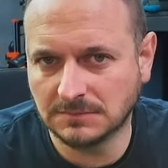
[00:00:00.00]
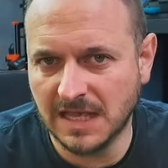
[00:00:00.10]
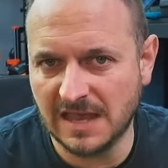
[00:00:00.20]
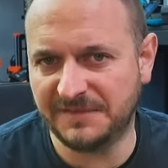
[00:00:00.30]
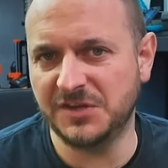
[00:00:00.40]

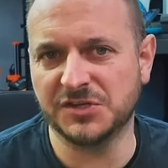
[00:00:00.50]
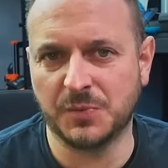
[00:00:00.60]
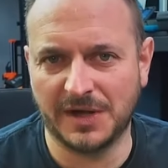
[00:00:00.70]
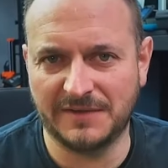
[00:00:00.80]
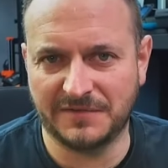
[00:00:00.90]
If you just
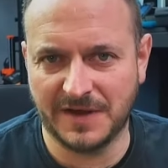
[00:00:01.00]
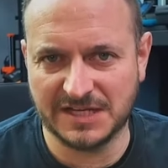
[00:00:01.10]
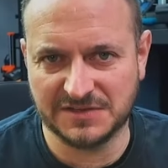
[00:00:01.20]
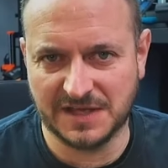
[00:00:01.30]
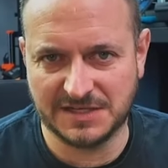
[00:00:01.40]
want it for
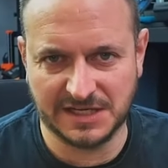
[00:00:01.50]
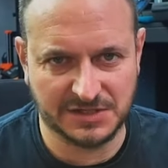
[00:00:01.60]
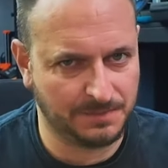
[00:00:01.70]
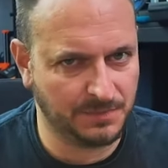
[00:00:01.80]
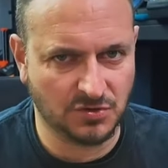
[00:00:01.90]

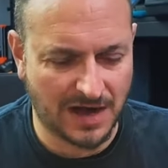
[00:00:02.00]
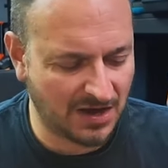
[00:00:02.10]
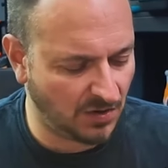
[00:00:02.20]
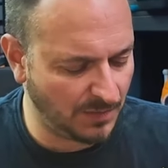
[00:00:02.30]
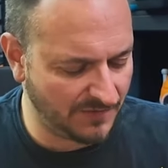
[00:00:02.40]
aesthetics,
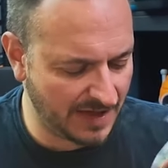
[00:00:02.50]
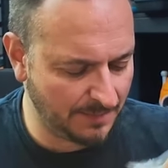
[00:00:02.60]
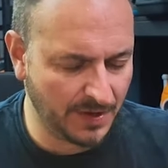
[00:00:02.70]
crack on with it.